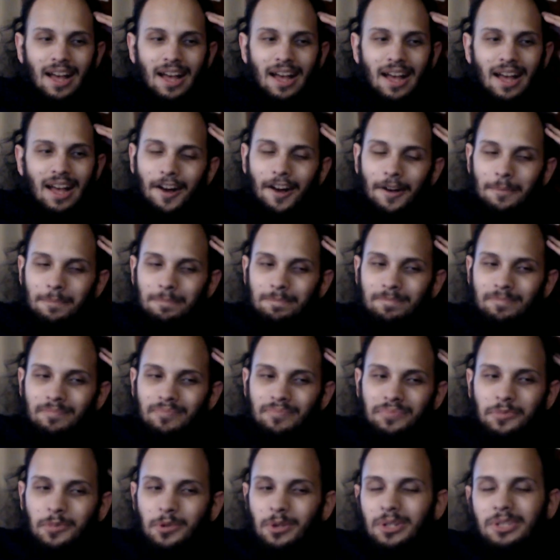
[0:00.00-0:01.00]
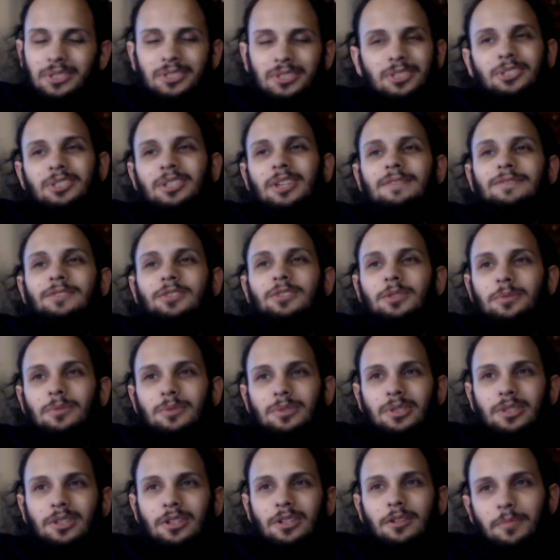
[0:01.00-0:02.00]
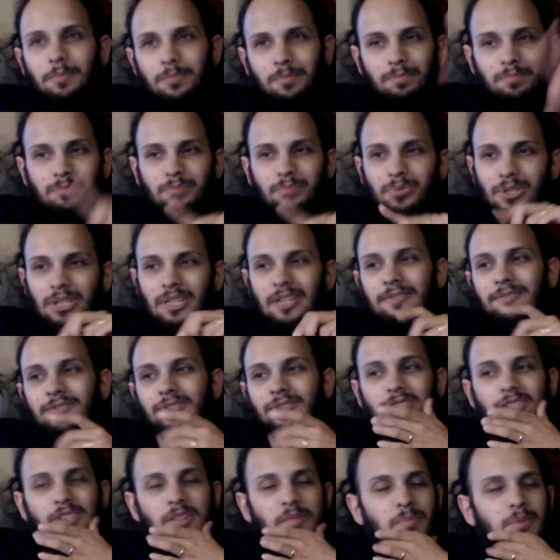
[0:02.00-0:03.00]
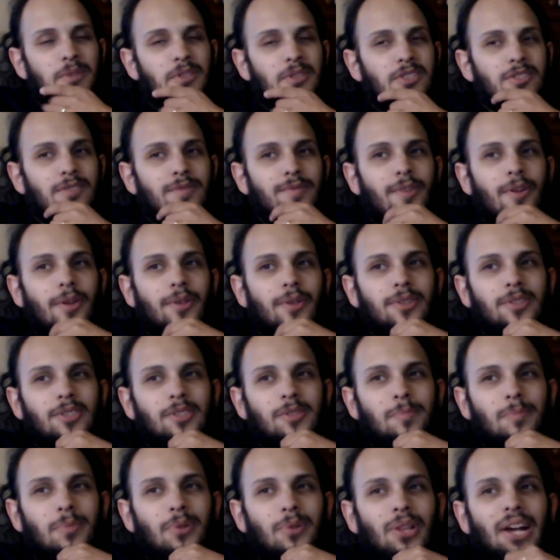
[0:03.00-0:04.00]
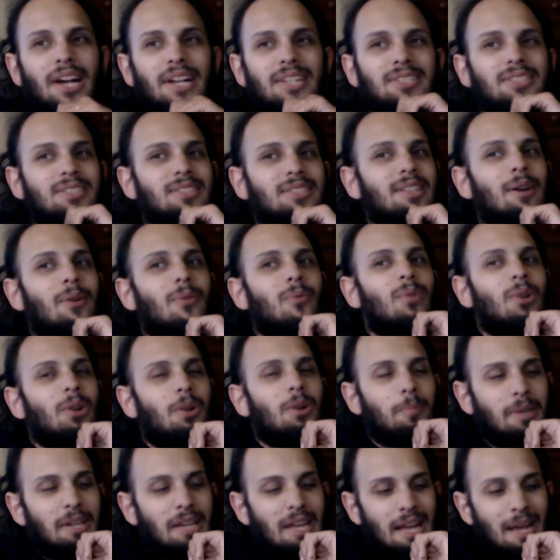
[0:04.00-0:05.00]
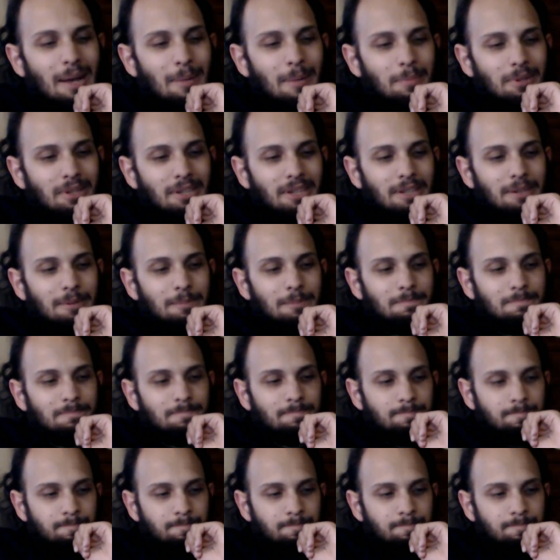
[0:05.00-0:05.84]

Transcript: where it just gives you little brief snippets of all these plots that will be happening